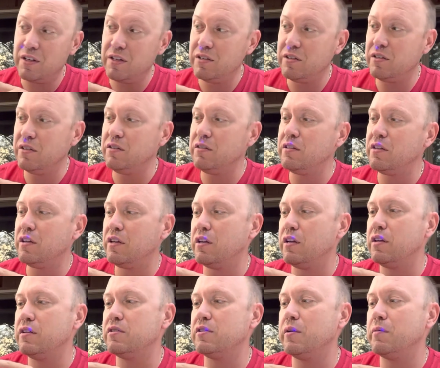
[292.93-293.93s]
easier
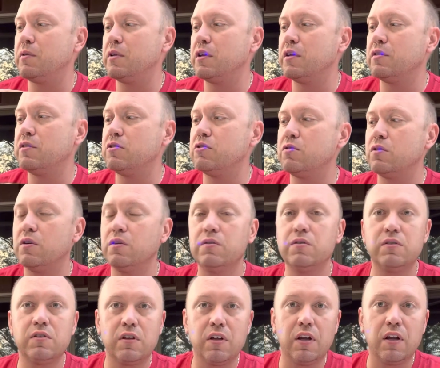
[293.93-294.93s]
than some of the other
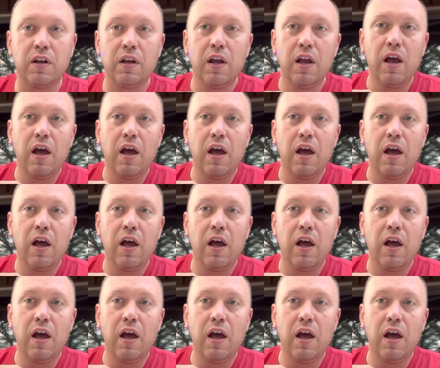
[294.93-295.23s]
drones that